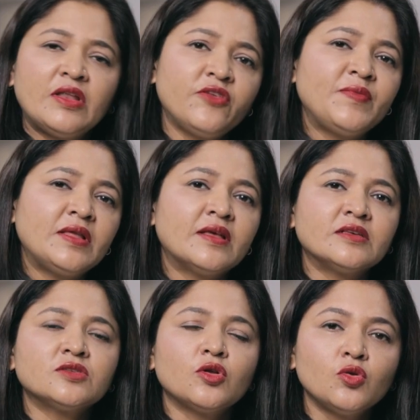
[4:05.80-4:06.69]
believe me, there
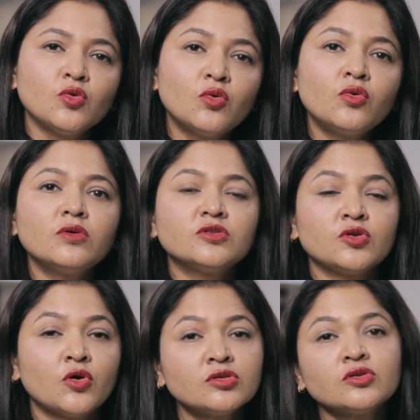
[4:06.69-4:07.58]
is no
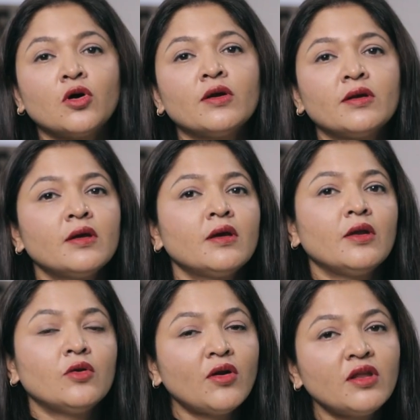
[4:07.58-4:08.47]
sure shot
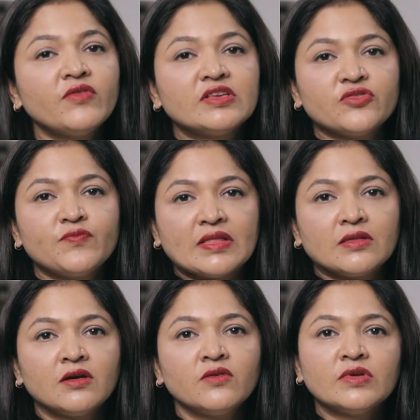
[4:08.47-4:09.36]
non-invasive
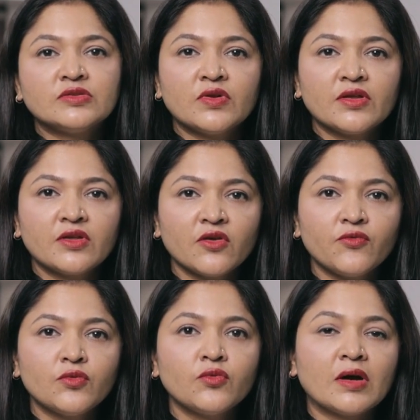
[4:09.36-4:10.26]
method which will
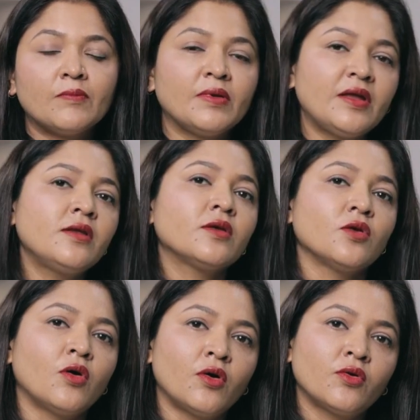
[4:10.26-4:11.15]
give you complete
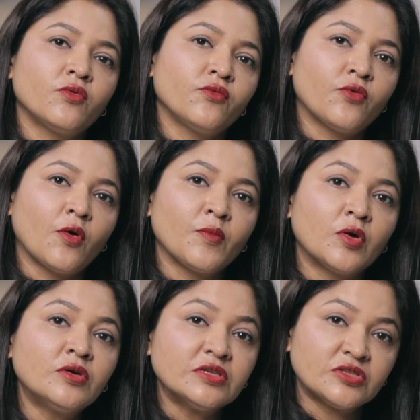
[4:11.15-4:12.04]
cure from
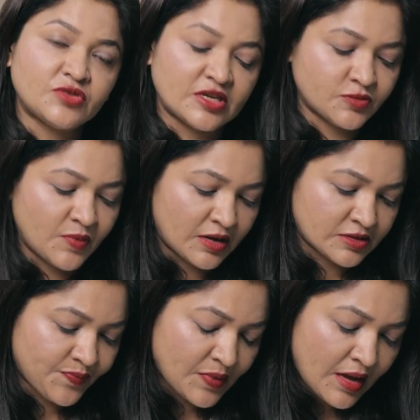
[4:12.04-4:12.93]
your stretch
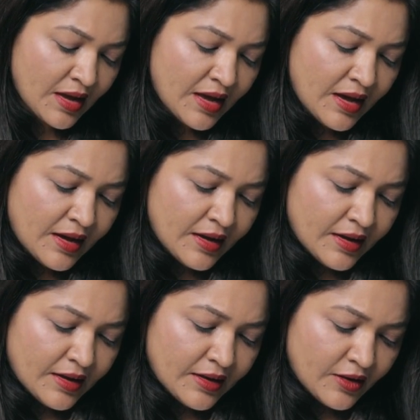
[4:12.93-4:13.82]
marks.
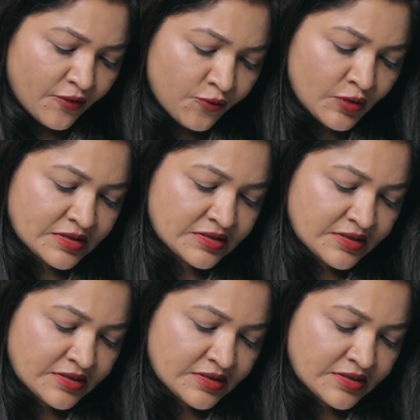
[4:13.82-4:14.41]
If you can